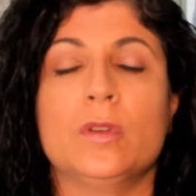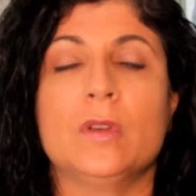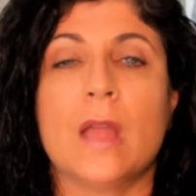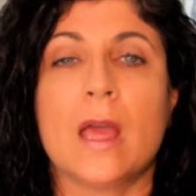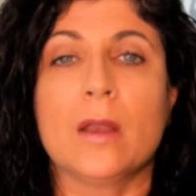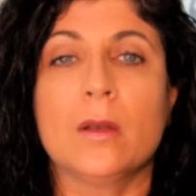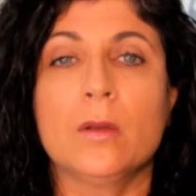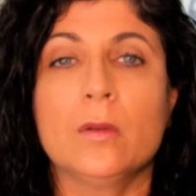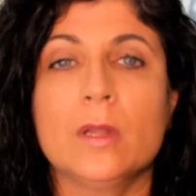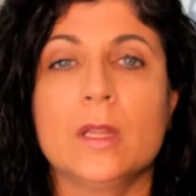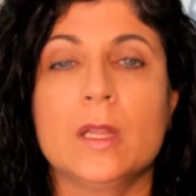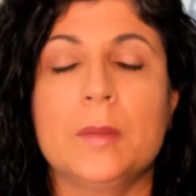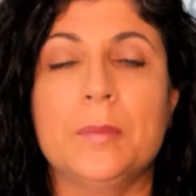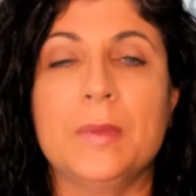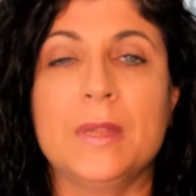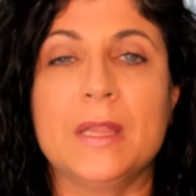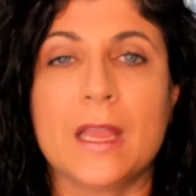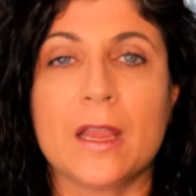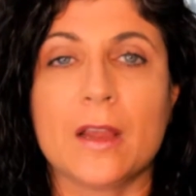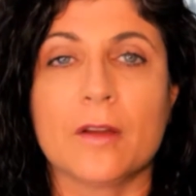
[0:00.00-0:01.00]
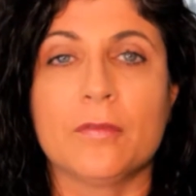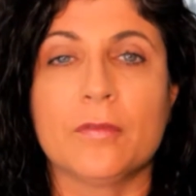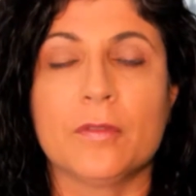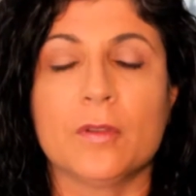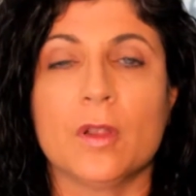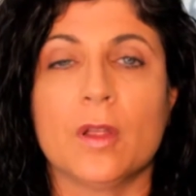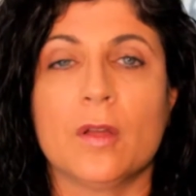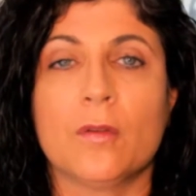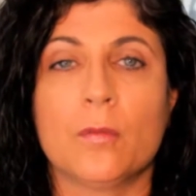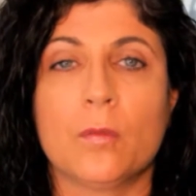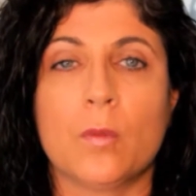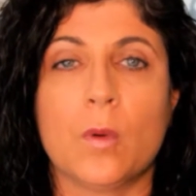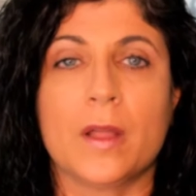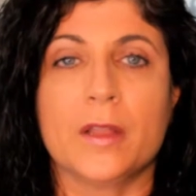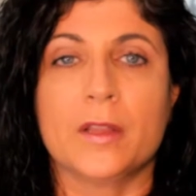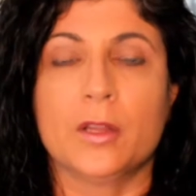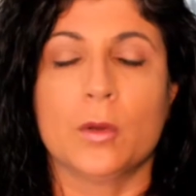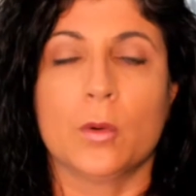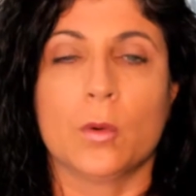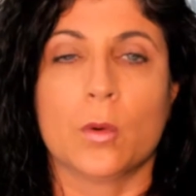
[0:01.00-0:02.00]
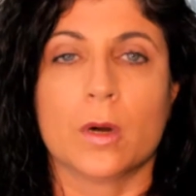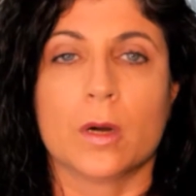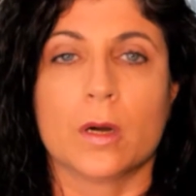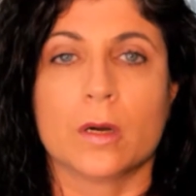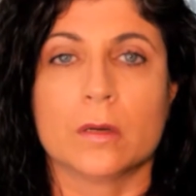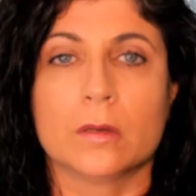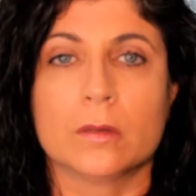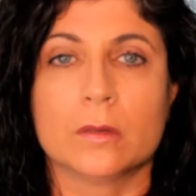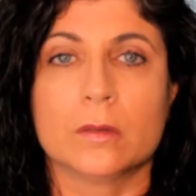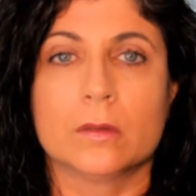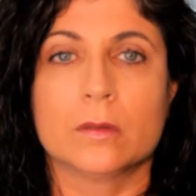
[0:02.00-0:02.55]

not only be careful of what you're